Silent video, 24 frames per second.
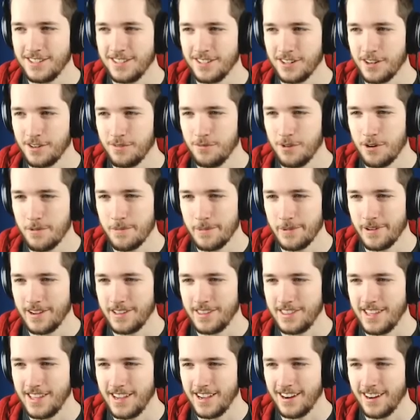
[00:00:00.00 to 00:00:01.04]
looking woman
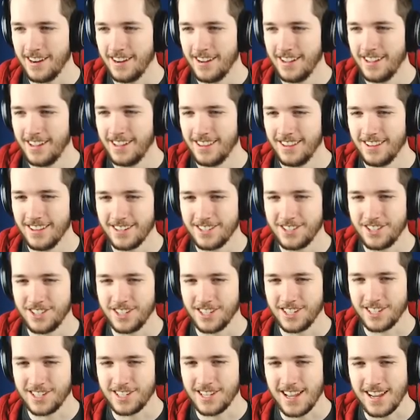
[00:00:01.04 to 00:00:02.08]
right there. Looks
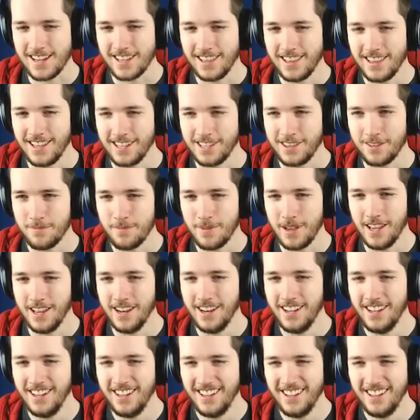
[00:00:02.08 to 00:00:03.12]
exactly like the men.